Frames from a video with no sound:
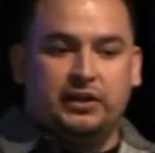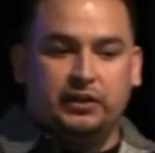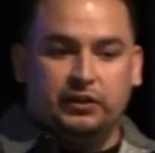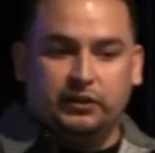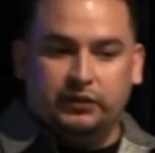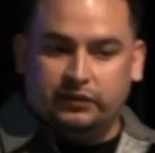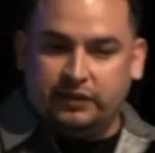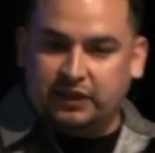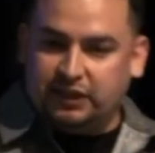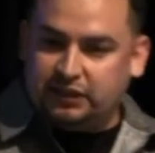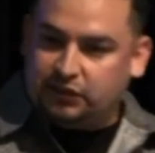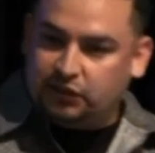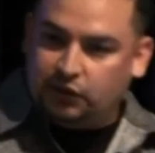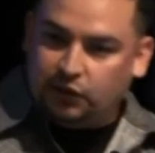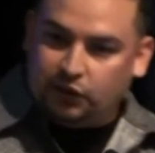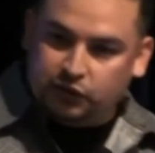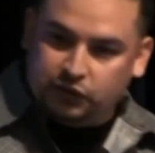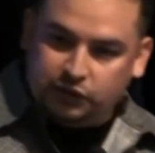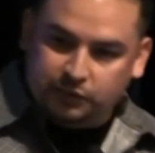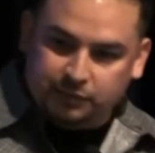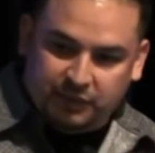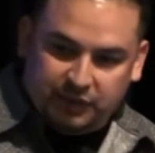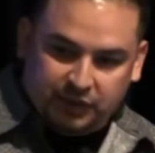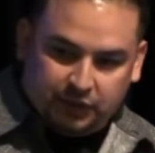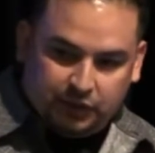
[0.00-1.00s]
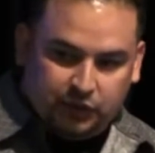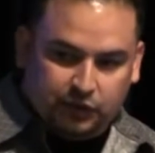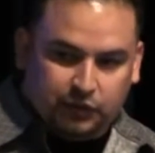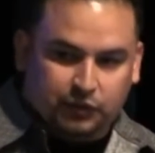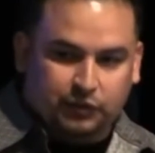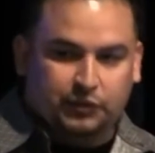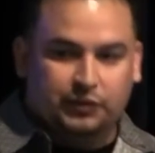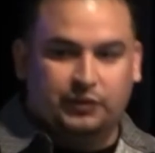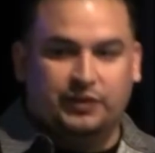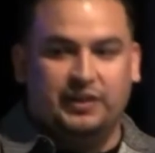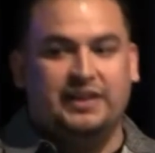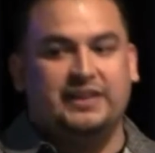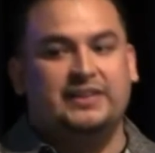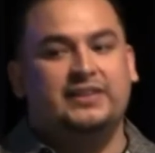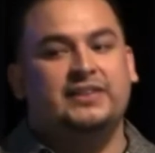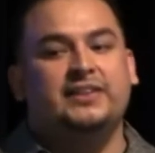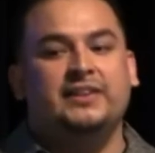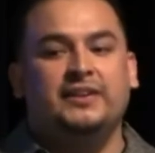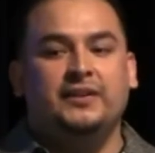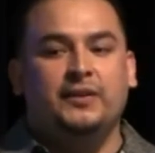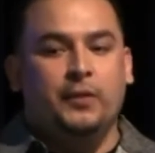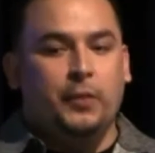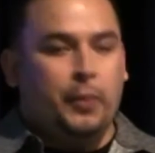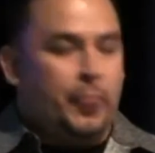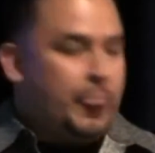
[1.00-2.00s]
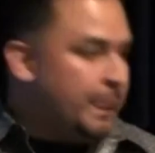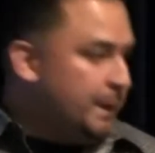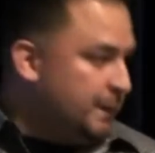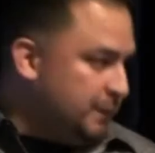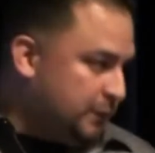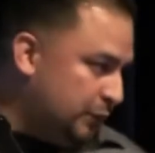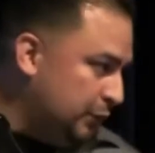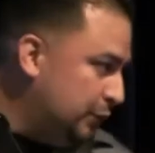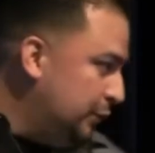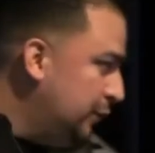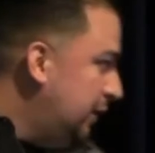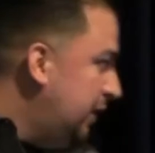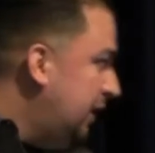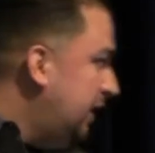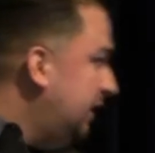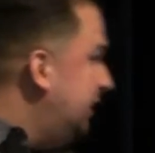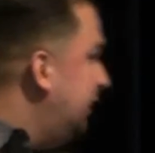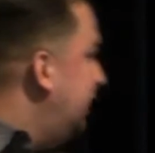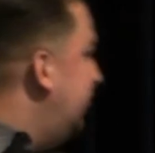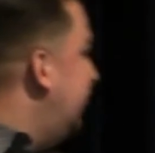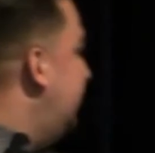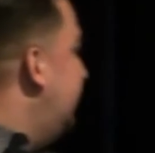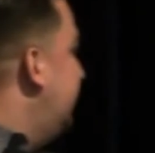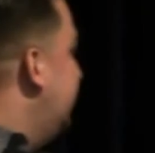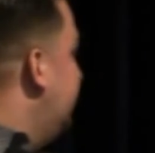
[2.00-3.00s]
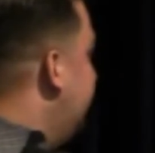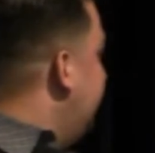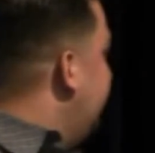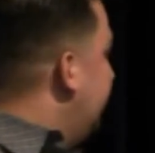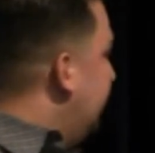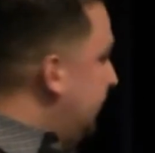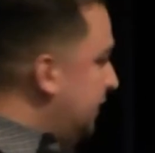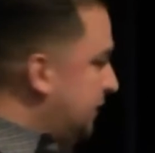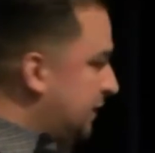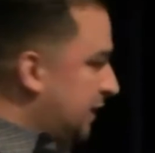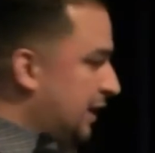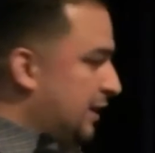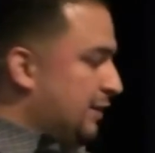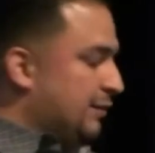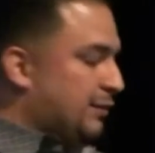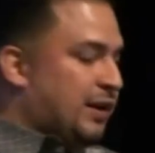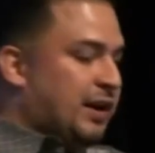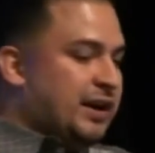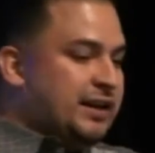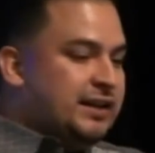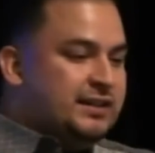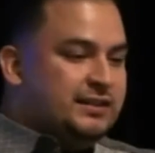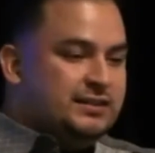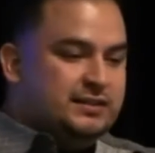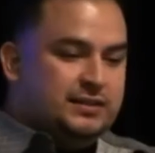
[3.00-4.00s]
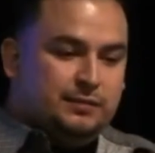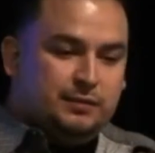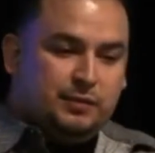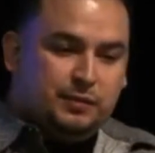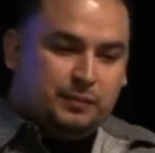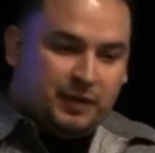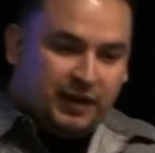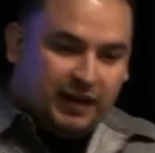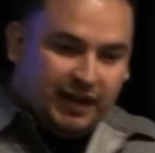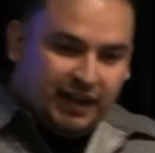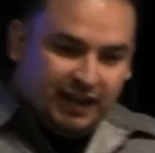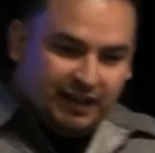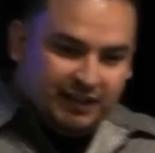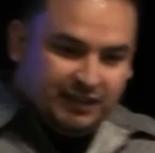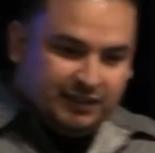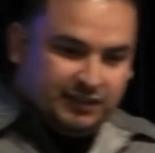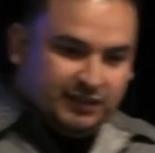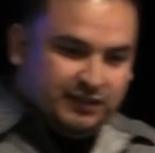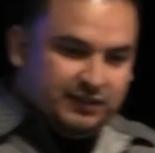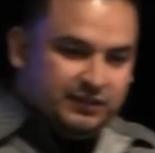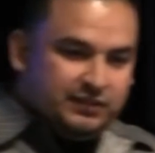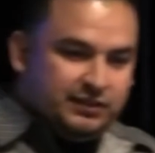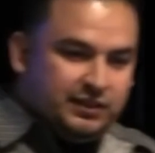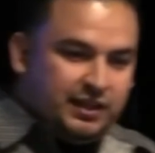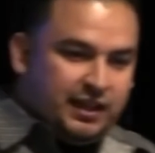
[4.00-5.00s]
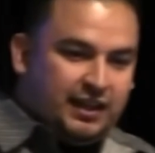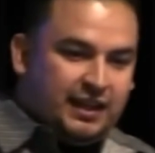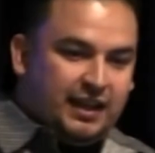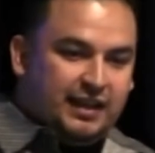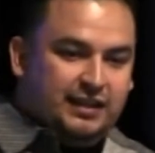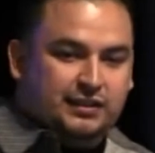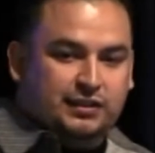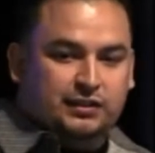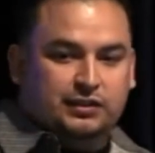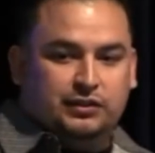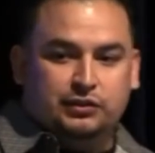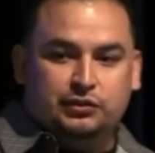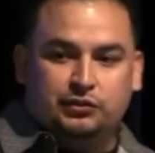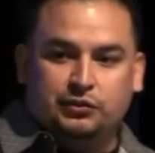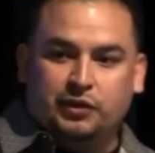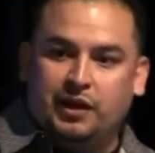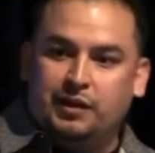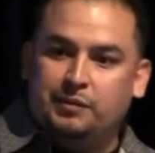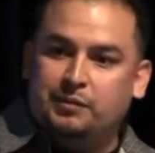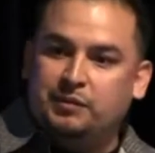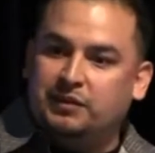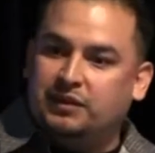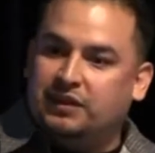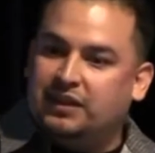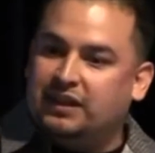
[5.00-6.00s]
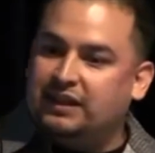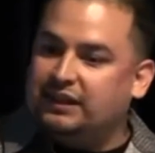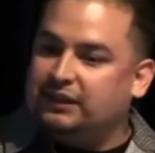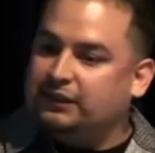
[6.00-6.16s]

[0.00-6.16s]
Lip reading: That's the ultimate goal, correct? So what I did is I invited some of my aces. I like to describe it like